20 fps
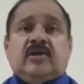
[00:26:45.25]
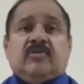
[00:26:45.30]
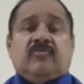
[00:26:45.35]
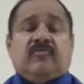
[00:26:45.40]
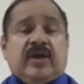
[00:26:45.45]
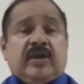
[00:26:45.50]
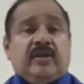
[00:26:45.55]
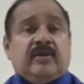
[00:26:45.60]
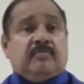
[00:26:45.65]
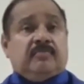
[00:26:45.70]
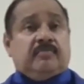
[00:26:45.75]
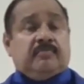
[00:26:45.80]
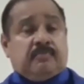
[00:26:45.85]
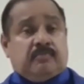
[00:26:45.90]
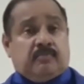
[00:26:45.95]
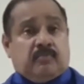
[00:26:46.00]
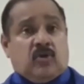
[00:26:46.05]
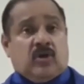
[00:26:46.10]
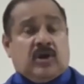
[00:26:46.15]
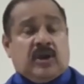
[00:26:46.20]
When
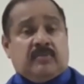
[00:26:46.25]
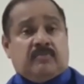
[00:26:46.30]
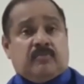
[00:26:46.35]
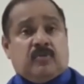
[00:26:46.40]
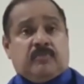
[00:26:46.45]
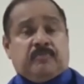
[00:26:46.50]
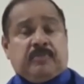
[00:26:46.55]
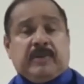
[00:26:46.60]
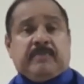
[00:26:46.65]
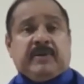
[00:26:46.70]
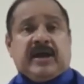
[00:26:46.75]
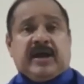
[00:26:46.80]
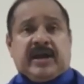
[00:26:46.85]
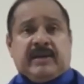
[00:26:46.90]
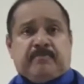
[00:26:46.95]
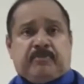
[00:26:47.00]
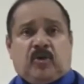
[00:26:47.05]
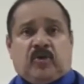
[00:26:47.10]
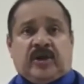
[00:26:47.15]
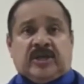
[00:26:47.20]
more and more people are
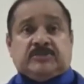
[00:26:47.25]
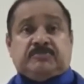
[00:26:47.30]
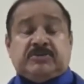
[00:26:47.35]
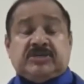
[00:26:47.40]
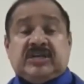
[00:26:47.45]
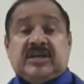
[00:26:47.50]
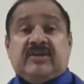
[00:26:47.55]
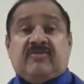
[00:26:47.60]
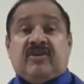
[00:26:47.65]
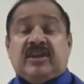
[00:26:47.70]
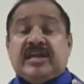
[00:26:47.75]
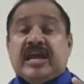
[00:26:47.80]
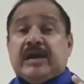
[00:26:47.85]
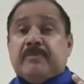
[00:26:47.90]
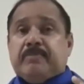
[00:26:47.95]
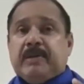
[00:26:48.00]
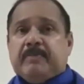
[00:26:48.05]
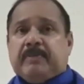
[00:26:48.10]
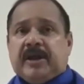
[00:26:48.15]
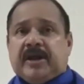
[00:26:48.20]
unemployed, especially when
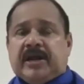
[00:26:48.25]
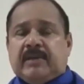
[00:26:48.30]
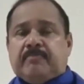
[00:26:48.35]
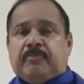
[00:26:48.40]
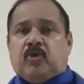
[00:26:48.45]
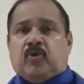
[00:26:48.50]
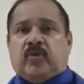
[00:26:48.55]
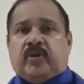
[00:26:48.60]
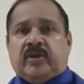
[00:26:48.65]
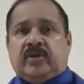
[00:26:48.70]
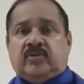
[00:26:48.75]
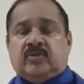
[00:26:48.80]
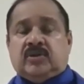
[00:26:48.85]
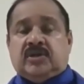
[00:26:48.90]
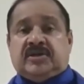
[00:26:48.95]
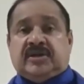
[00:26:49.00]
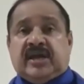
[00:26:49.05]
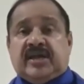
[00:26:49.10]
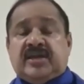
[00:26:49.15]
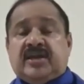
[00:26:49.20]
young people are unemployed,
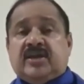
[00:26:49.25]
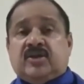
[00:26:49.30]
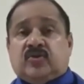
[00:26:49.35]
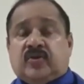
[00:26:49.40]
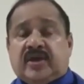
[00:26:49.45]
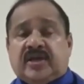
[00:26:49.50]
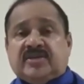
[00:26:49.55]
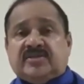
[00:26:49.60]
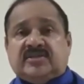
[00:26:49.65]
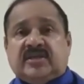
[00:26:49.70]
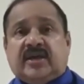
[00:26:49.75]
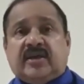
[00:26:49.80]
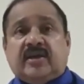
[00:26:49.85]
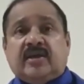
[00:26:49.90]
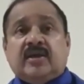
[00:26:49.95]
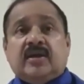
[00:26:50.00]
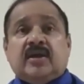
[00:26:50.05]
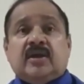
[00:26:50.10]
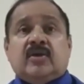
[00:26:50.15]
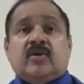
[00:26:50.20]
the tragedy today is
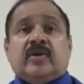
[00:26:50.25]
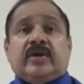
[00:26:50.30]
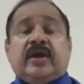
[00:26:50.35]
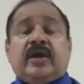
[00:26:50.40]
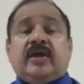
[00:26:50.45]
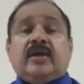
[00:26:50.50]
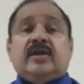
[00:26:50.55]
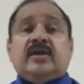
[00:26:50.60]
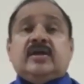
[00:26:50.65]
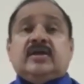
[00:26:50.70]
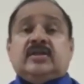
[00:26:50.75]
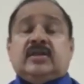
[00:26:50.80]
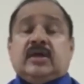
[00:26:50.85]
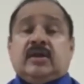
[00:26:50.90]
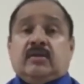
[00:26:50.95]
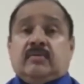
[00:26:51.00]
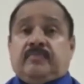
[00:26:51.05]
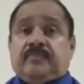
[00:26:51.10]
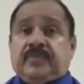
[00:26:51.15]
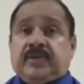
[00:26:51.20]
that
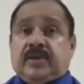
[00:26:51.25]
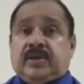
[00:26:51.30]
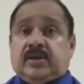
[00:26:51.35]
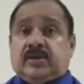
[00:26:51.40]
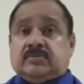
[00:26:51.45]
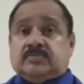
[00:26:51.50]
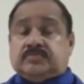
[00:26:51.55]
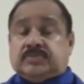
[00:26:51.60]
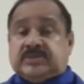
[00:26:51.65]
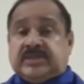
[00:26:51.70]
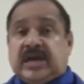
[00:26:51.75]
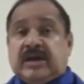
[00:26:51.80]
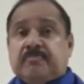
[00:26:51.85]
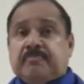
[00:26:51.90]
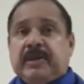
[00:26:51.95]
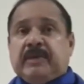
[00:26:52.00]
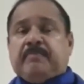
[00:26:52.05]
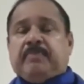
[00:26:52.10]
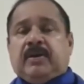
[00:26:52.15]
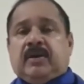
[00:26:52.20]
the young
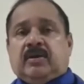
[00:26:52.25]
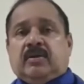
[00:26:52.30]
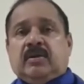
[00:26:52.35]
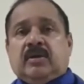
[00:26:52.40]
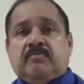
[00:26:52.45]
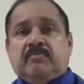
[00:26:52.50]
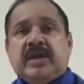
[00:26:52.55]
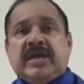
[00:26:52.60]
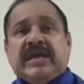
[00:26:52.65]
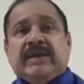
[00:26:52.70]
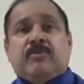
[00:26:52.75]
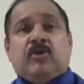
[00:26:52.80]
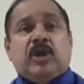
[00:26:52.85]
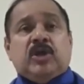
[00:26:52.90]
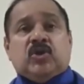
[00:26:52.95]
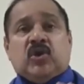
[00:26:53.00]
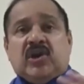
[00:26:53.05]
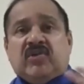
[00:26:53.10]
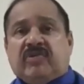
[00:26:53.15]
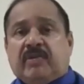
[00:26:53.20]
people make up only
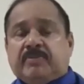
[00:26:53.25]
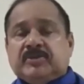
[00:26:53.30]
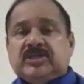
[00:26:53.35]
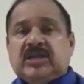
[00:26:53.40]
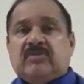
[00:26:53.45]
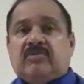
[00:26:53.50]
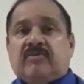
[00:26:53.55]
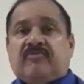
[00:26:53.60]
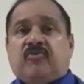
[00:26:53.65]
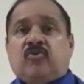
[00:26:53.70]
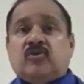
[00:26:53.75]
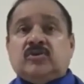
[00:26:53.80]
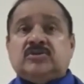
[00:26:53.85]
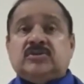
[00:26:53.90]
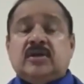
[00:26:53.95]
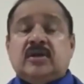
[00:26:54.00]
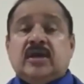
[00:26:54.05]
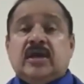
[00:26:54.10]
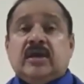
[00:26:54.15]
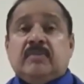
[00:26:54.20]
25% of the labor force,
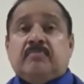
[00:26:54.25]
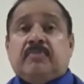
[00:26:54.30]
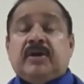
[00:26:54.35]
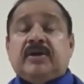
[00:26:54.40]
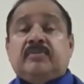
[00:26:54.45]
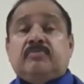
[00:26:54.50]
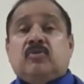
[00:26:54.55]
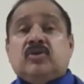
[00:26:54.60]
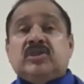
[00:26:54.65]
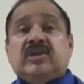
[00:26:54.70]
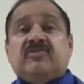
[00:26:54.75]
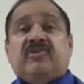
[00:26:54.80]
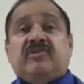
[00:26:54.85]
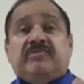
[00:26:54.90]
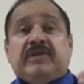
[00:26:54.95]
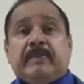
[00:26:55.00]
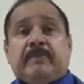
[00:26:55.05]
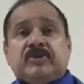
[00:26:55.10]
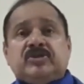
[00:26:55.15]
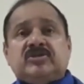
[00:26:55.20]
but more than
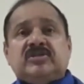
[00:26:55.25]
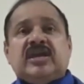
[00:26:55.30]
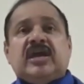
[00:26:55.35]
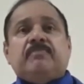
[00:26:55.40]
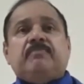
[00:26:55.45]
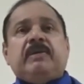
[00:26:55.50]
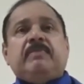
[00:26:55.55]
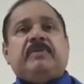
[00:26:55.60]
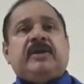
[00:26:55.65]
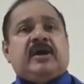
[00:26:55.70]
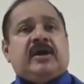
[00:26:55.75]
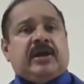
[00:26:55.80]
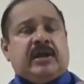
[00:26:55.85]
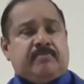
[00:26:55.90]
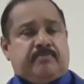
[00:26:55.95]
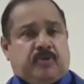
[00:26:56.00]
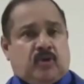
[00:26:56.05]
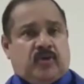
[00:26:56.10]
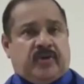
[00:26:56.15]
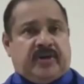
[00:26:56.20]
50% of the young people are
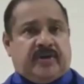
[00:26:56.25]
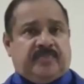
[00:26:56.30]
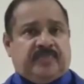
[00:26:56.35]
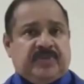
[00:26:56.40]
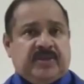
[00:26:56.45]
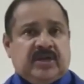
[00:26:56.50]
unemployed.